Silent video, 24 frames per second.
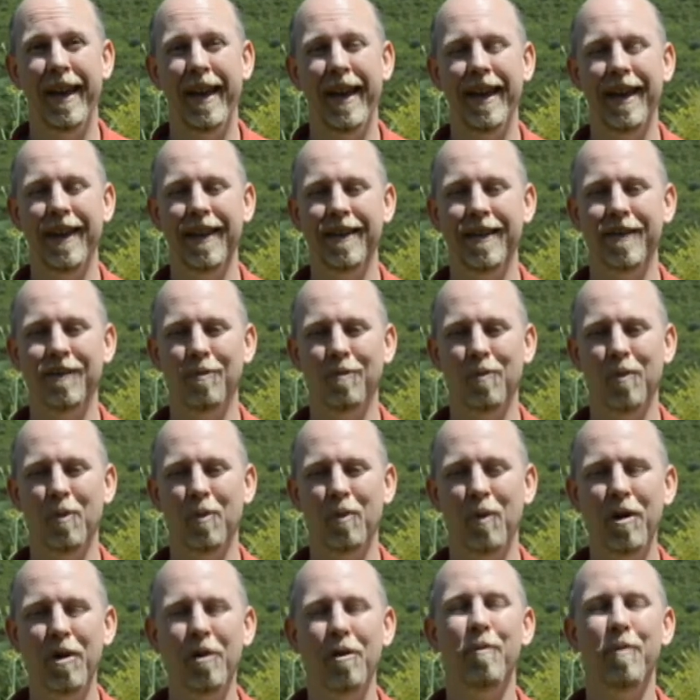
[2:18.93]
And
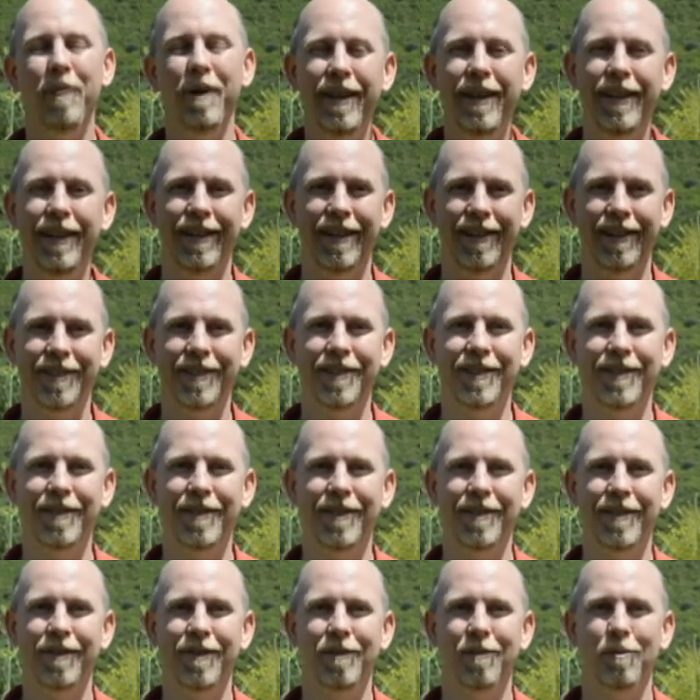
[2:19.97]
when we're obedient,
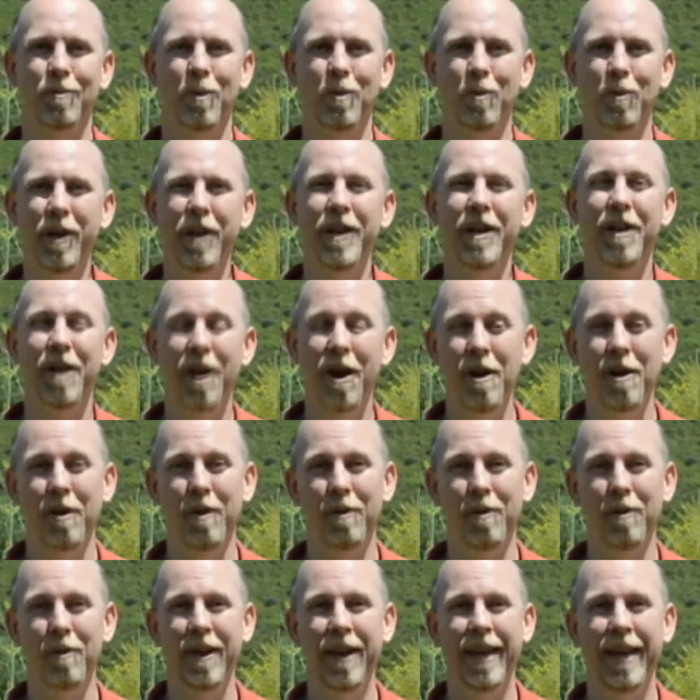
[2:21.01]
when we
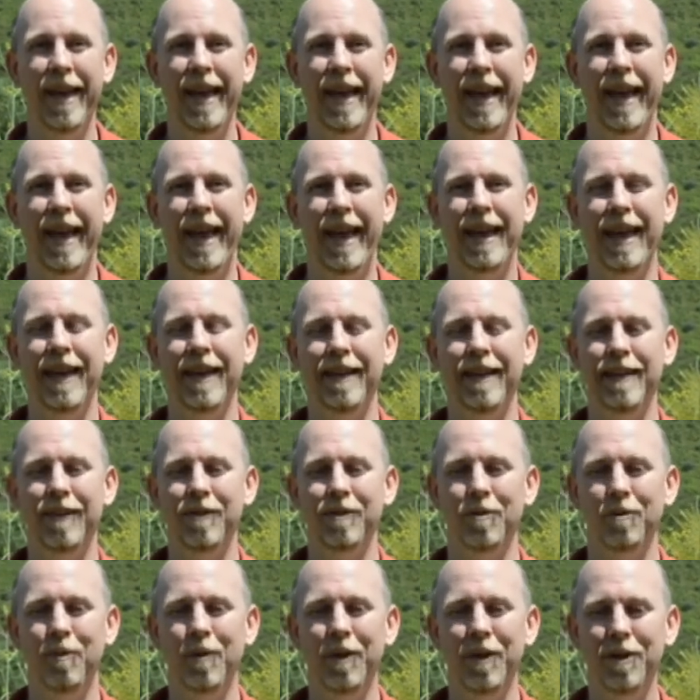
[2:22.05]
go
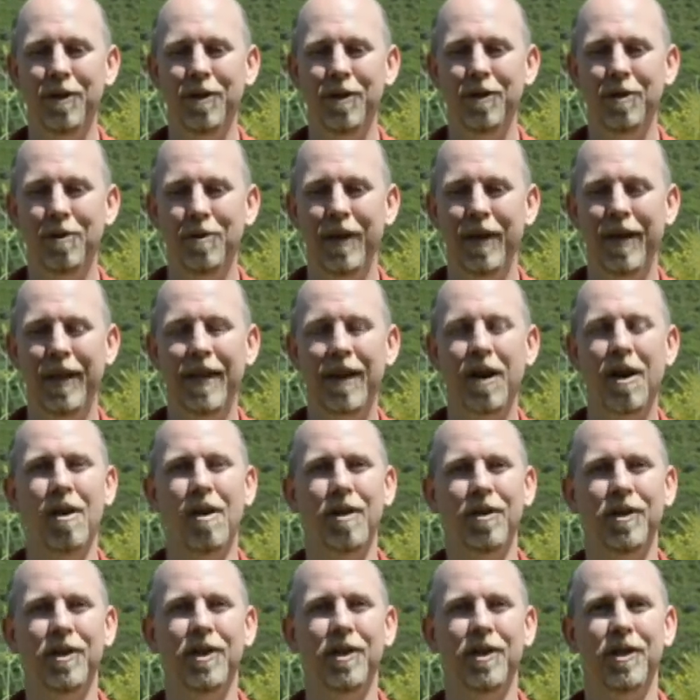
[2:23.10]
and we do what He
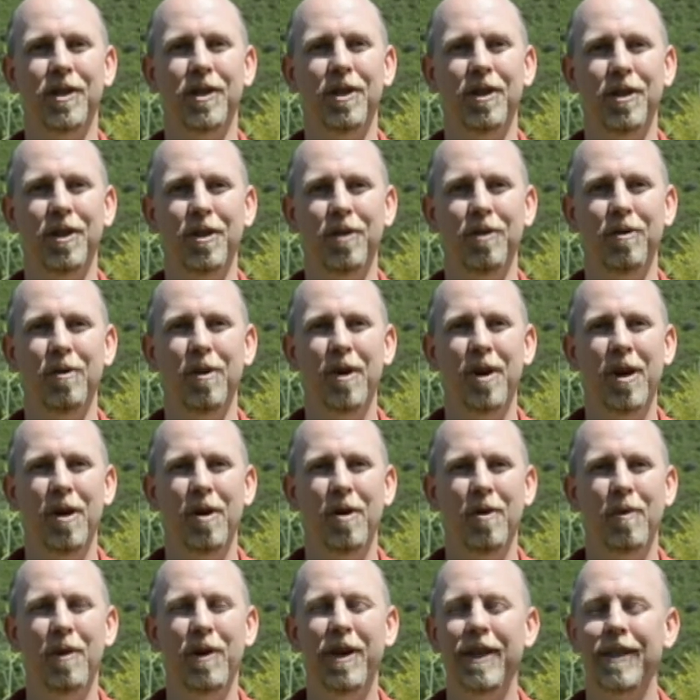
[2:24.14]
calls us to do,
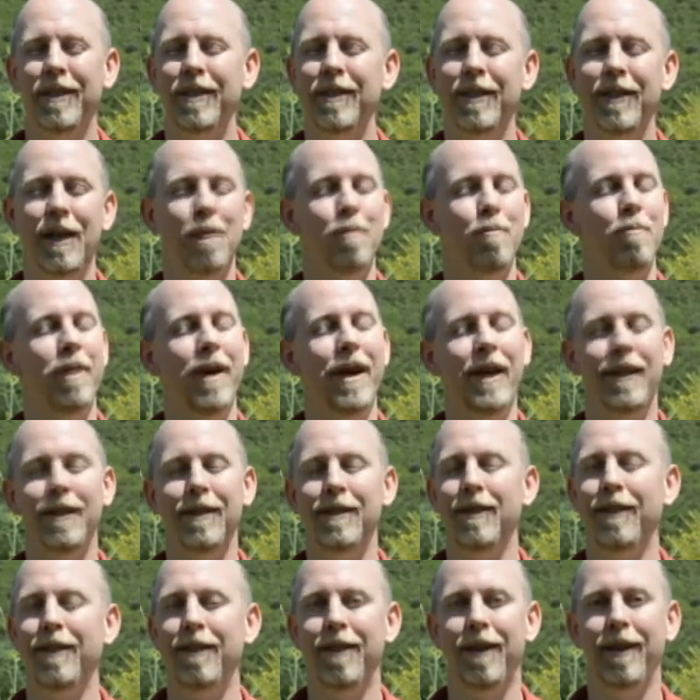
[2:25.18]
we can see
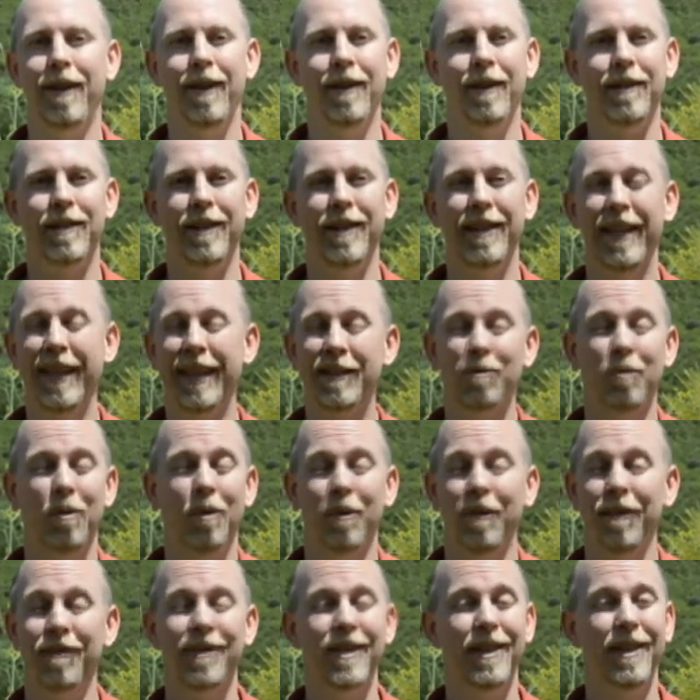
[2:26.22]
amazing things. And that's what
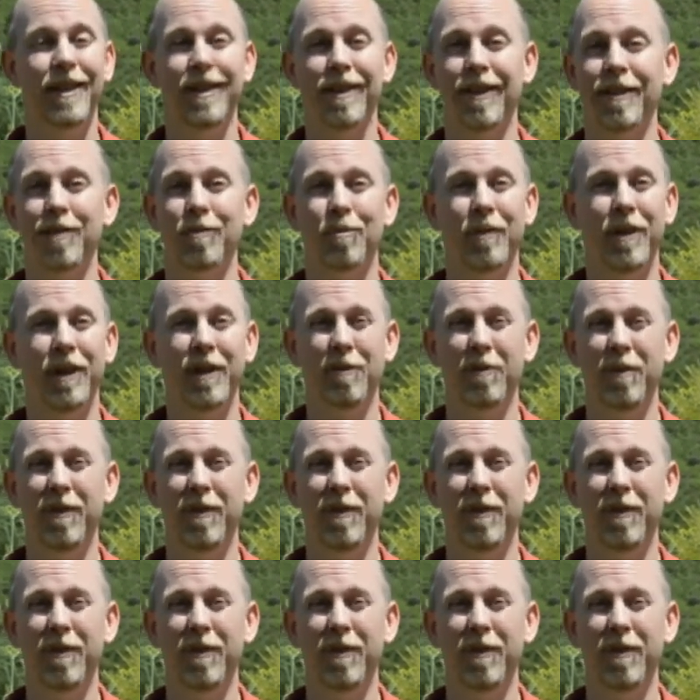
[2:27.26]
we've seen this week.